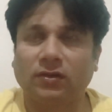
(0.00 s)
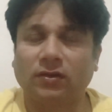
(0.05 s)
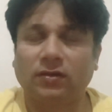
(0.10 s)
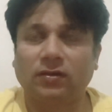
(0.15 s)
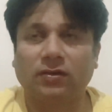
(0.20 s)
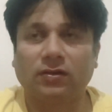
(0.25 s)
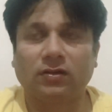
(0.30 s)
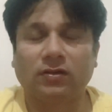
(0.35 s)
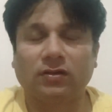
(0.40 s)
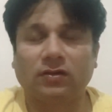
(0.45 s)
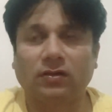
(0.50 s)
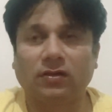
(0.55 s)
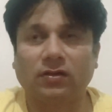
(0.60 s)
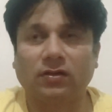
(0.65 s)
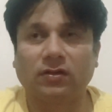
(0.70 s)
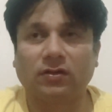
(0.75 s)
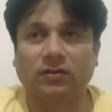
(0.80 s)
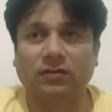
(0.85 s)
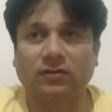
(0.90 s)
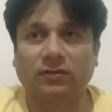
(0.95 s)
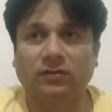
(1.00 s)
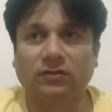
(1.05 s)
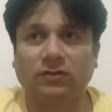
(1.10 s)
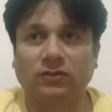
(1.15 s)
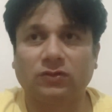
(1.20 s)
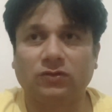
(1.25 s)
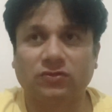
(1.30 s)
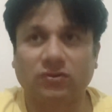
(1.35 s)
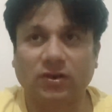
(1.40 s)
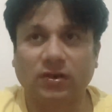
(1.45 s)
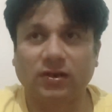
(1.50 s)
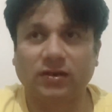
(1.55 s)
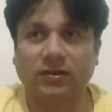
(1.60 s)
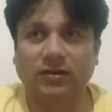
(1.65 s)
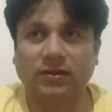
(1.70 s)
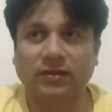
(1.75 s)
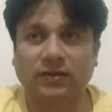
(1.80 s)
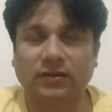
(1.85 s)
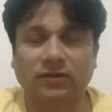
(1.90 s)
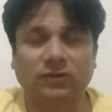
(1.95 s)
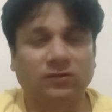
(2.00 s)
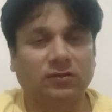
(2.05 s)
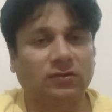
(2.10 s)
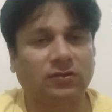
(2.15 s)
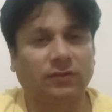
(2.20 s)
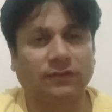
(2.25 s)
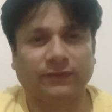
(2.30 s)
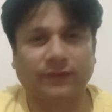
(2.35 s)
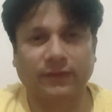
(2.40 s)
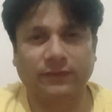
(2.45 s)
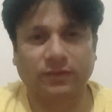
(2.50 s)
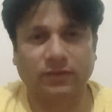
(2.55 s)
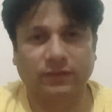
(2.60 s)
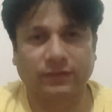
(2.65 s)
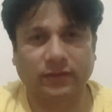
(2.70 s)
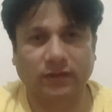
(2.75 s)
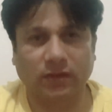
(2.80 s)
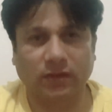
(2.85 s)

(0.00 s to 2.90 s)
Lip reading: in its neutrality, it is in the favor of a